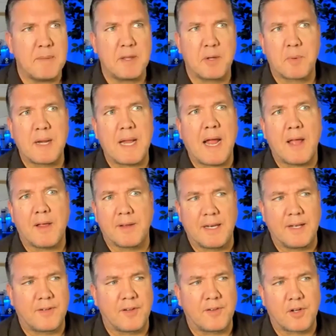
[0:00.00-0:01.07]
mean, the reality
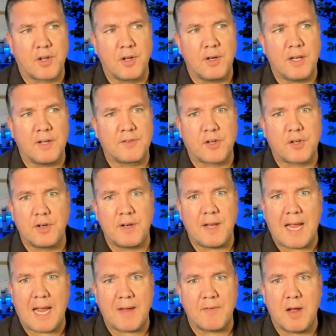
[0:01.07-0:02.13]
is it's good to
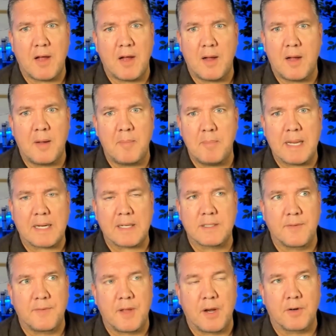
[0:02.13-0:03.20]
have a mix
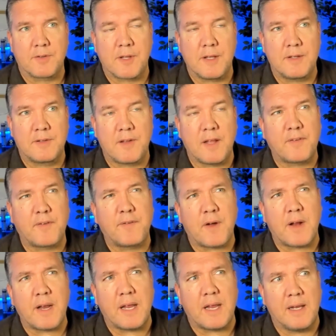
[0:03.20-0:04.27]
of there. So it's
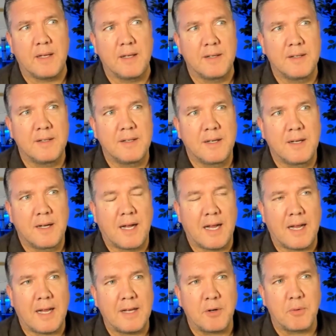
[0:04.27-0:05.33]
funny.
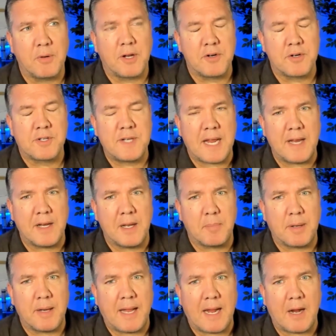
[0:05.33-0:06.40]
I don't understand it,
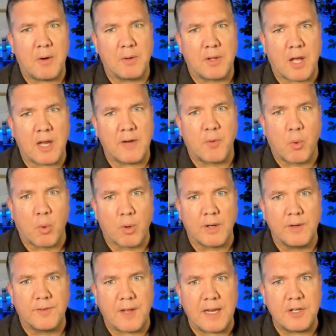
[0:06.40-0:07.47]
but how a lot of
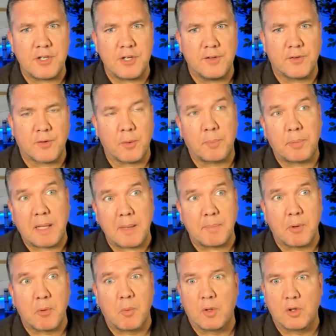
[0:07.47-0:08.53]
organizations or
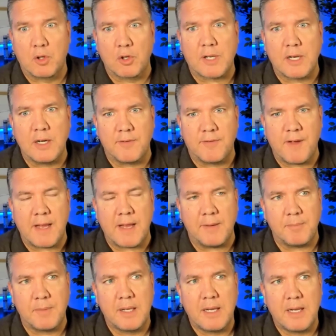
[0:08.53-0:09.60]
people will look at an event,
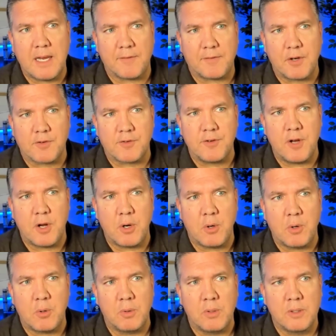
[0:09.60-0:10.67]
and if there's
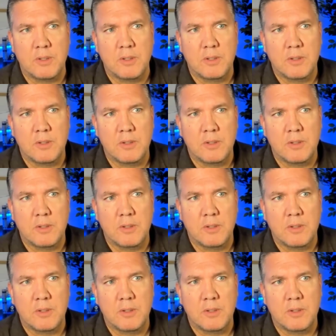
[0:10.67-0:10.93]
no